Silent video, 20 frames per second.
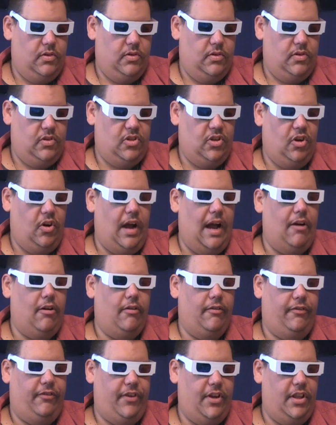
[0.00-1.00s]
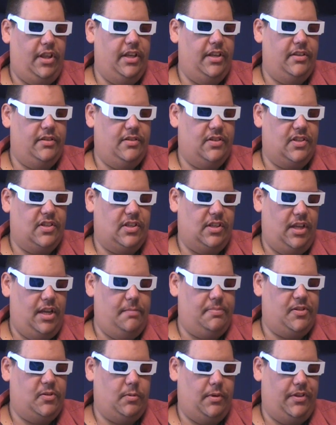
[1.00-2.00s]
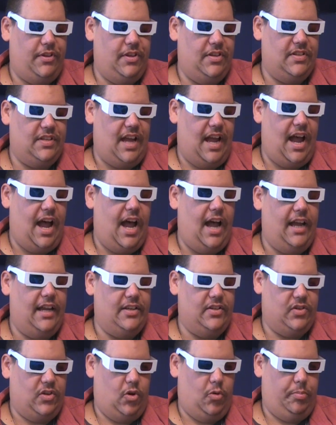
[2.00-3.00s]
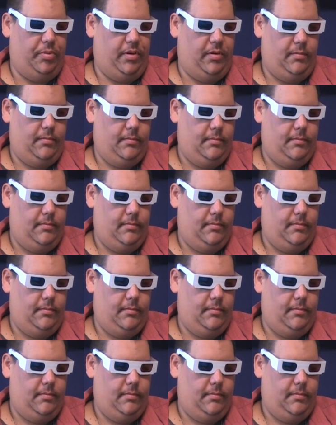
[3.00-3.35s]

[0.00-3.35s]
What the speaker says: So our villain sleeps with his eyes open.